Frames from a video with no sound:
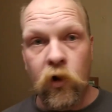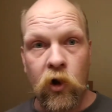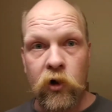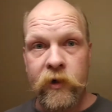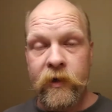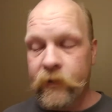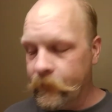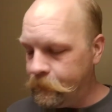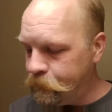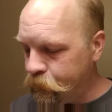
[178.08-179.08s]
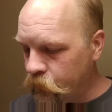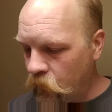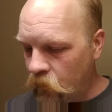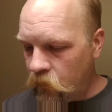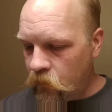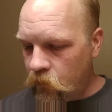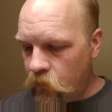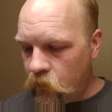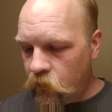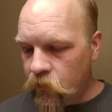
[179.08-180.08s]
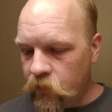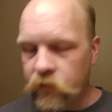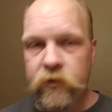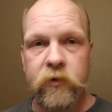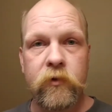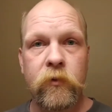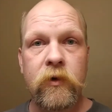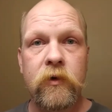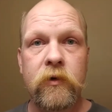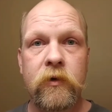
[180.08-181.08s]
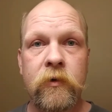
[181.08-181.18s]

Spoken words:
long day. All right, well,